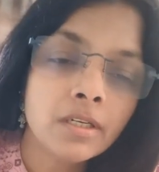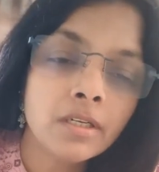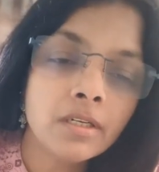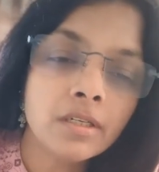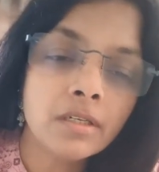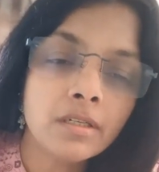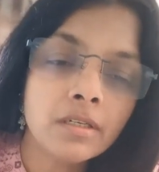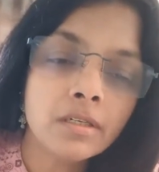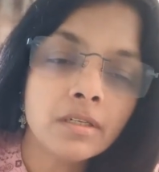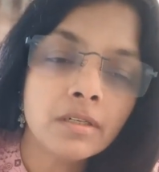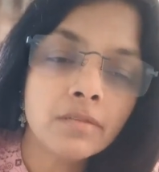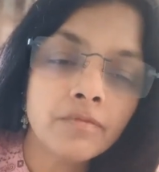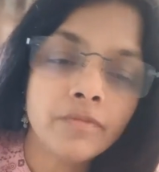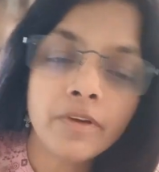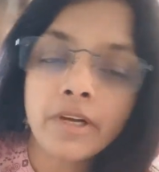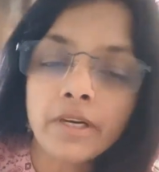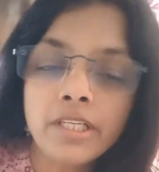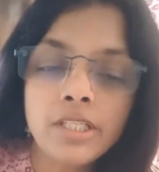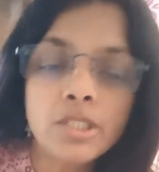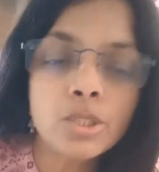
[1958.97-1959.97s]
very
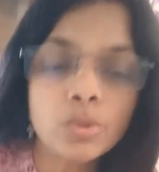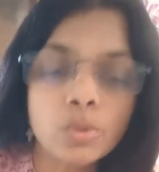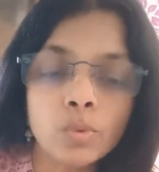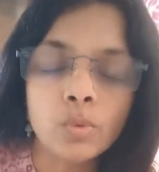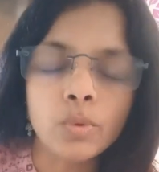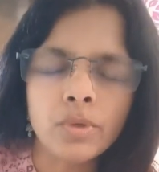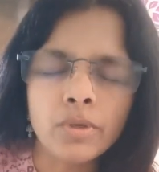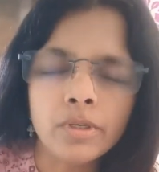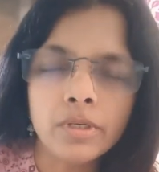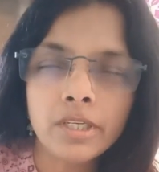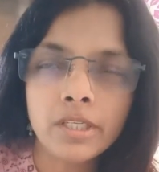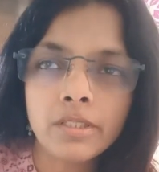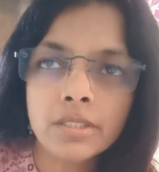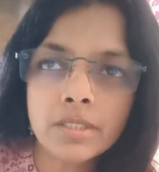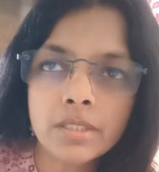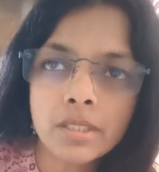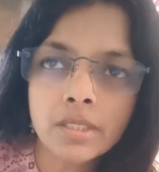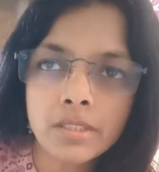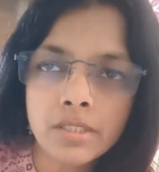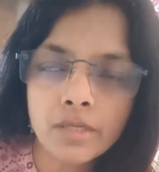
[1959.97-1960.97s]
soon. In the sense,
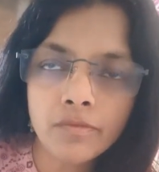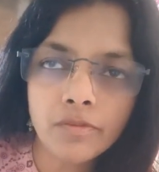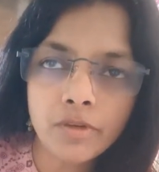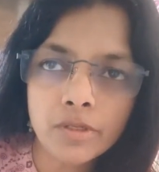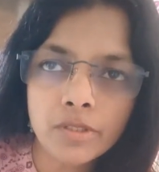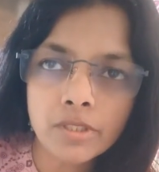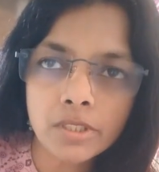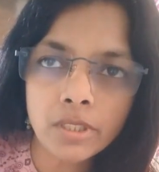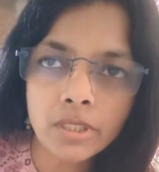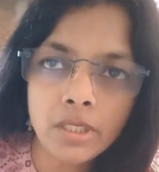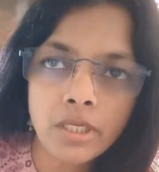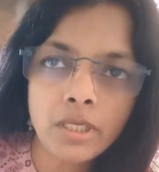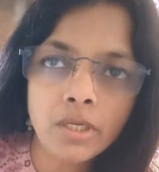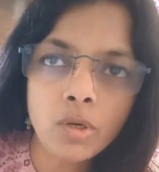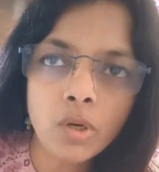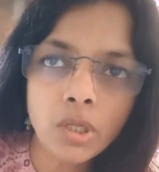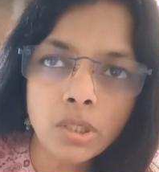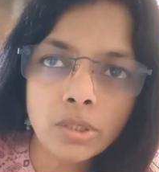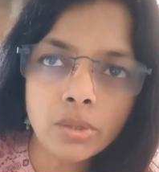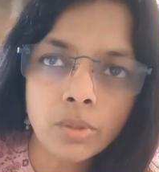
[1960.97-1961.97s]
if you're singing, although
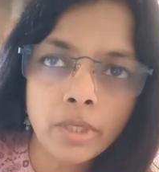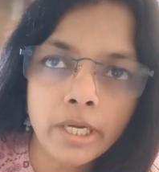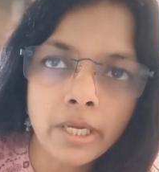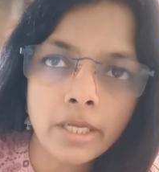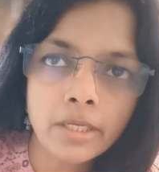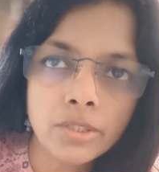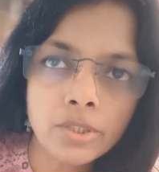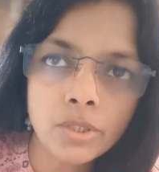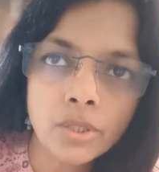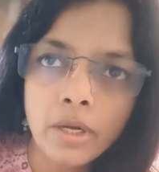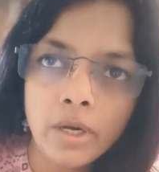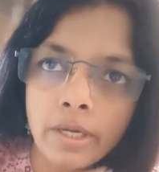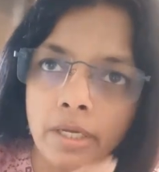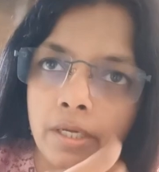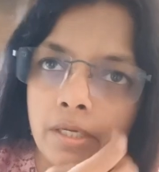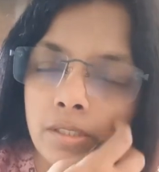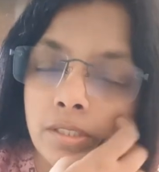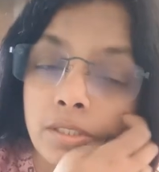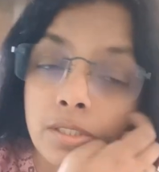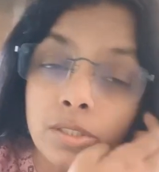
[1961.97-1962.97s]
I enjoy it, it
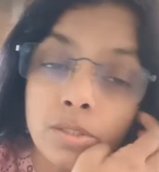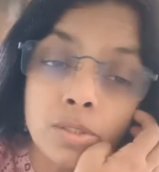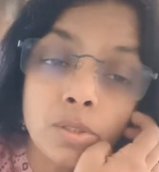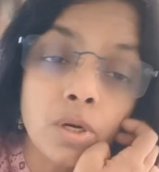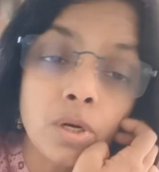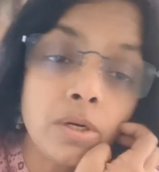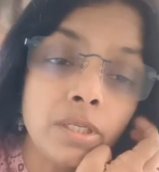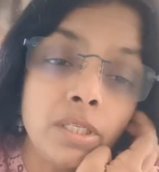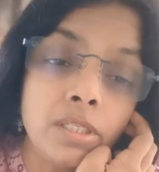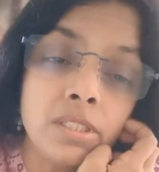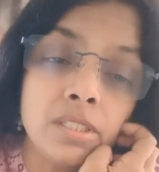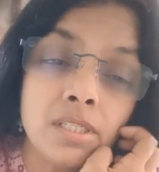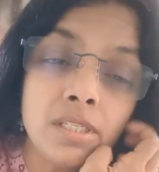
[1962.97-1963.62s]
is not easy.